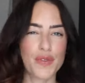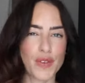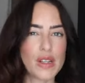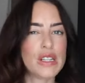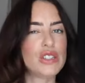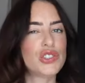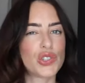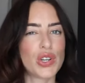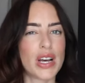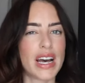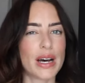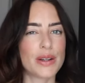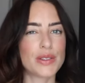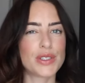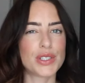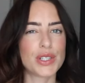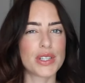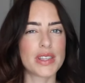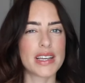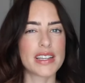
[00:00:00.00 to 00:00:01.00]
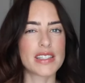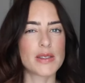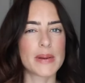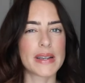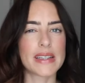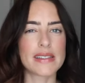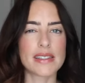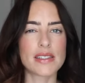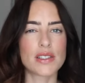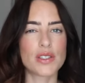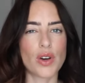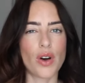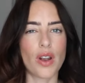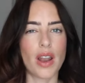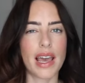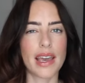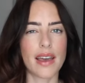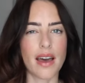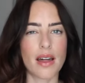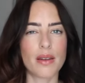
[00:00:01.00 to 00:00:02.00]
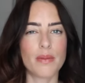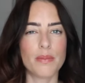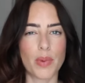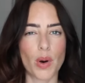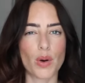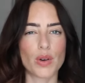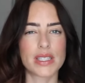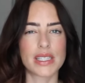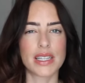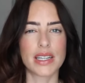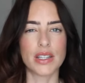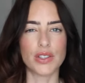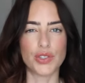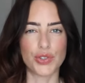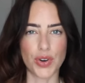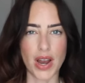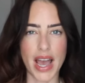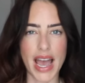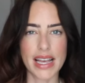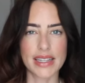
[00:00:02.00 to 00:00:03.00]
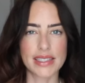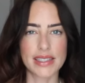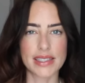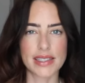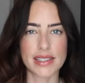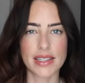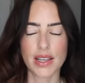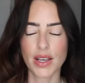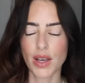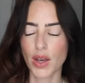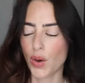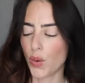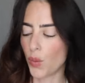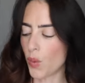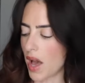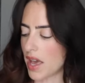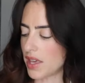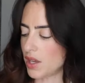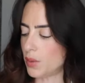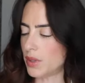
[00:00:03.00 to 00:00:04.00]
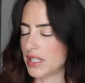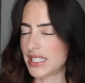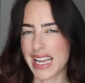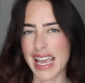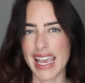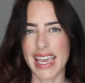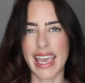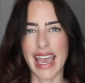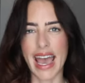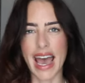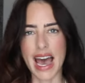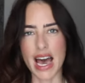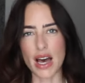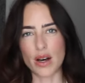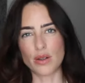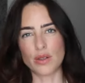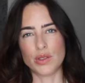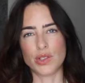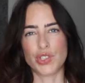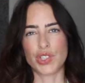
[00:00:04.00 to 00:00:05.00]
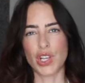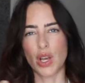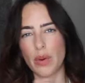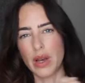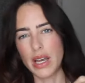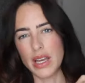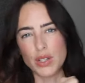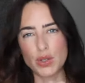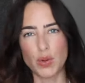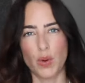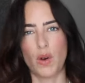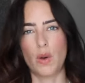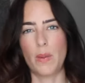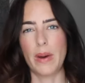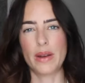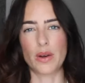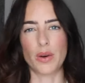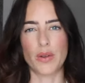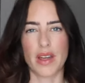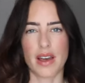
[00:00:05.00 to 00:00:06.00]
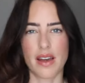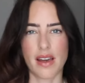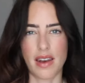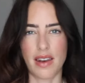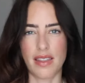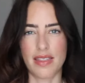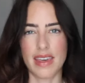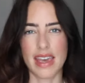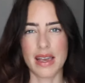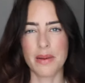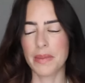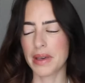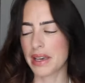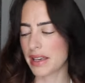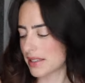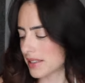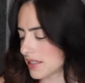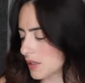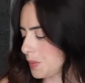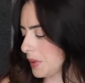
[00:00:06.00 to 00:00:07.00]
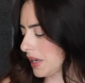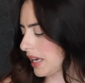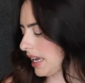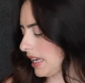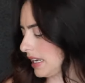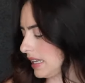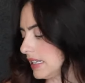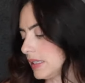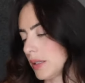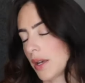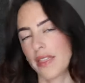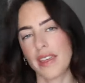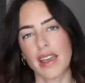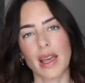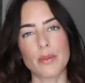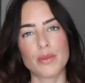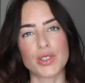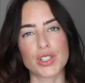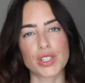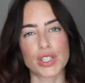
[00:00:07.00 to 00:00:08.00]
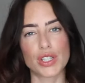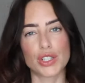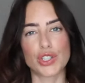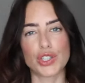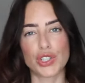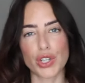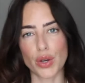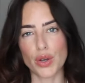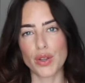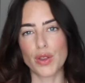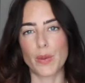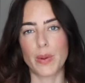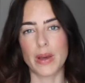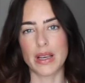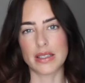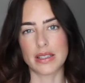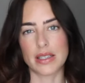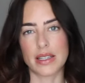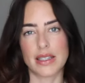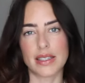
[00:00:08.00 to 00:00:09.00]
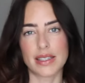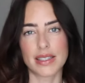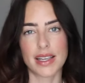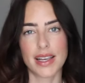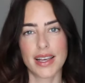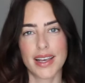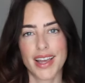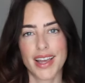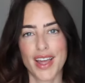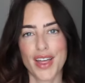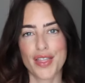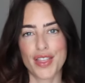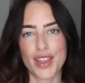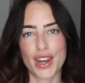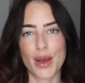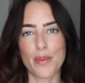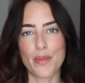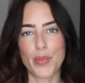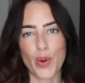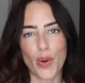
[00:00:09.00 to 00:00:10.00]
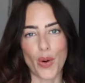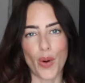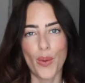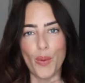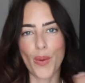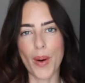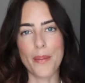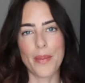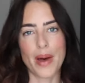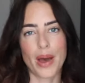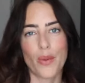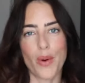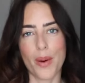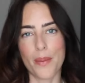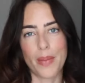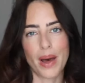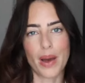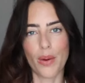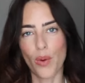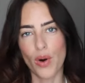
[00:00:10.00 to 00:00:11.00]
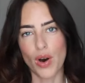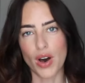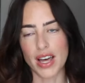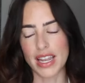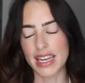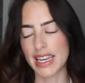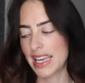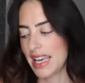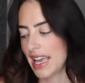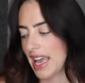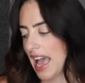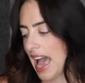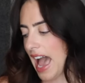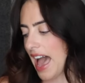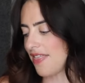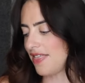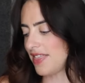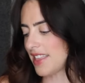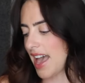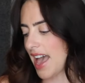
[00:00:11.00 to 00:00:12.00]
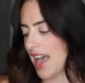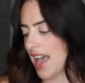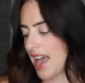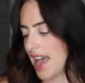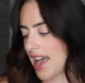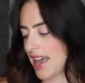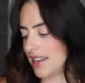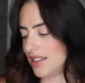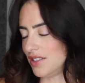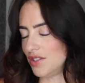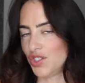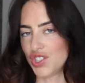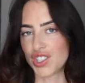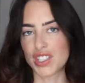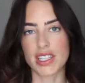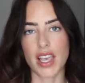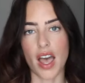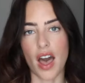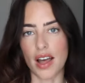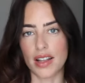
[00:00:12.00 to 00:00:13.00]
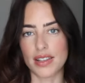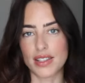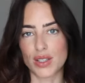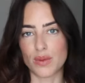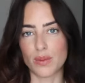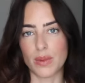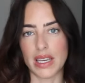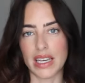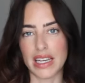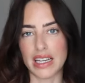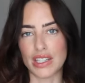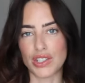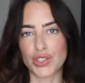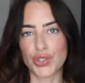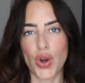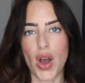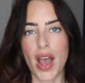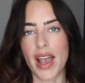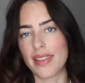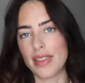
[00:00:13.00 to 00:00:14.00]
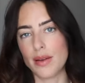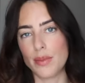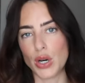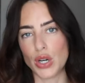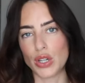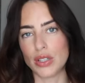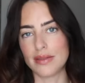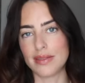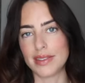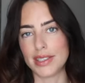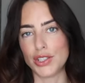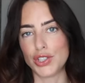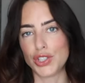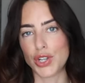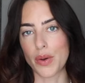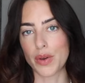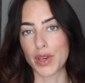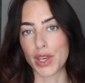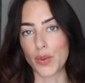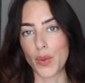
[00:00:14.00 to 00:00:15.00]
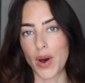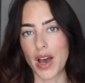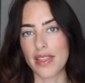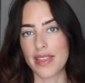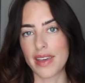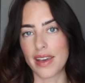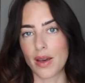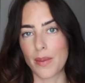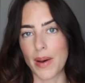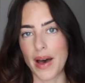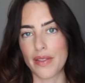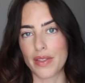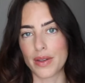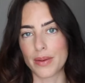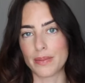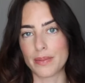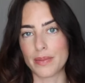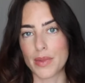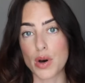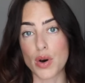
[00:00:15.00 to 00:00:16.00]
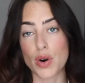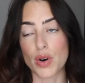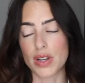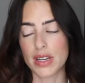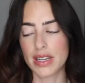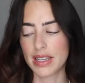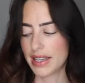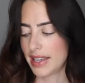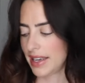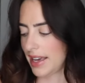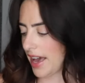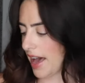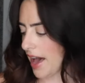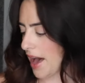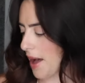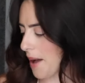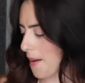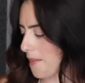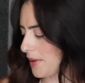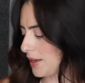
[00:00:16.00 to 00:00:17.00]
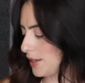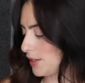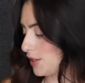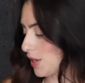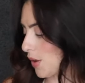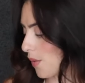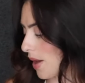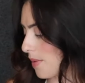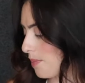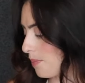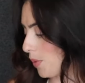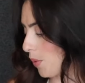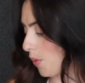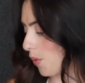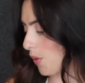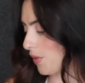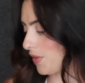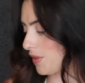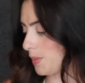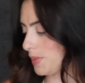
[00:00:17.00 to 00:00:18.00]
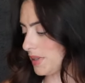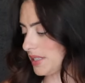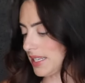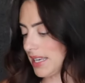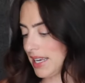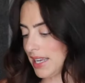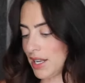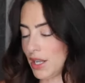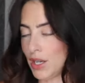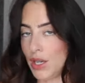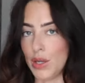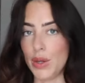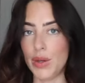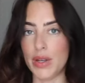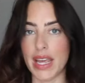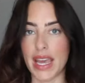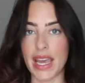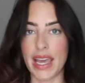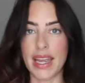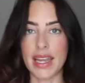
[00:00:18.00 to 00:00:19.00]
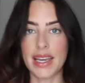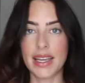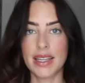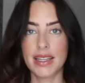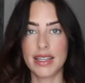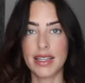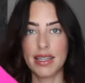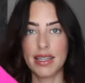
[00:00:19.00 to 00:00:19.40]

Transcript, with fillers: fully sure how to do this because it's not like unboxing a dress where you would take it out, show it, talk about it, all that kind of thing, because it's bikini. So I think I'm just gonna show you the pieces that I bought one by one, and then just cut to me trying them on and showing you what I think about them on. So I bought the Bettina Looney